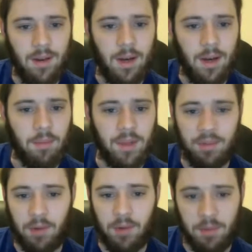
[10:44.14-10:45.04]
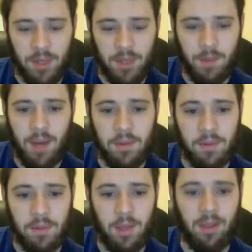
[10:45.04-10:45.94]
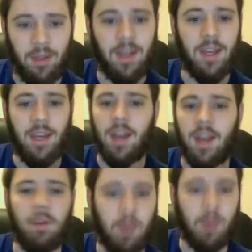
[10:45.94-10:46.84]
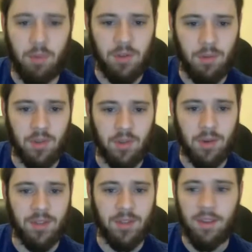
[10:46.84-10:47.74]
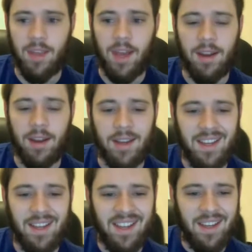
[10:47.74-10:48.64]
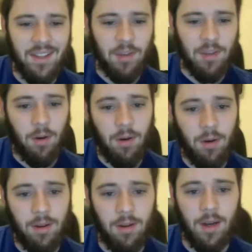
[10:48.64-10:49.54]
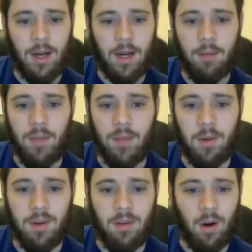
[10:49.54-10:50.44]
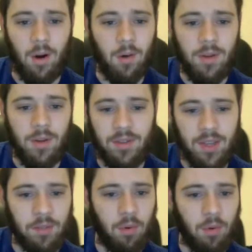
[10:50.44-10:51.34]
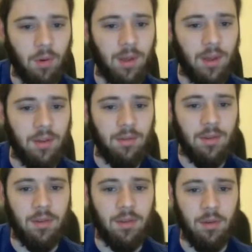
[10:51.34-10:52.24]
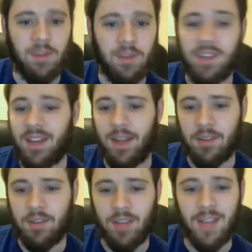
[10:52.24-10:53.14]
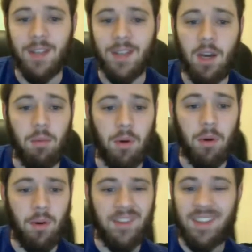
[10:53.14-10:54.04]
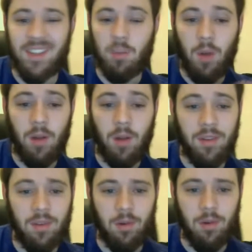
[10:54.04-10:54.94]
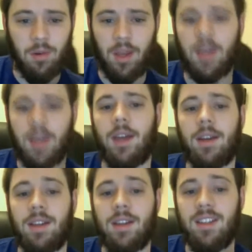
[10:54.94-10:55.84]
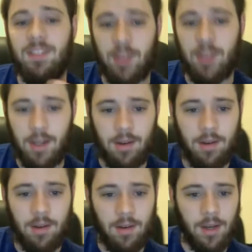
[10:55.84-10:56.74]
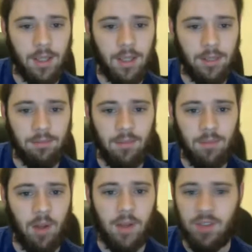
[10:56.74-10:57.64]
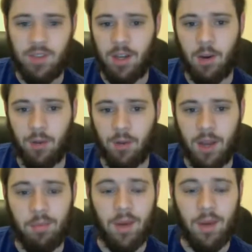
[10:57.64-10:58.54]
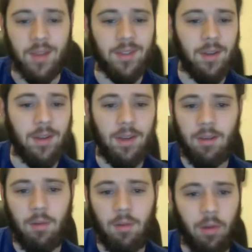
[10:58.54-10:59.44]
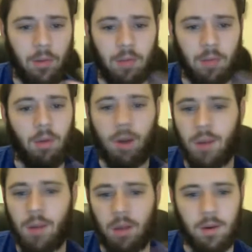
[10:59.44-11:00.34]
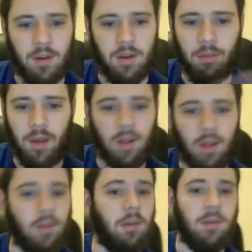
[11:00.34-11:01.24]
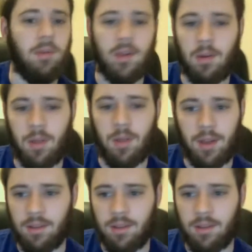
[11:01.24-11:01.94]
Because, of course, my spine was the weak link, and I didn't want to put too much stress on that. So it would always test poorly to do a standing exercise, but it would always test well to do a seated, like a seated overhead press, whether with a barbell or a dumbbell or, like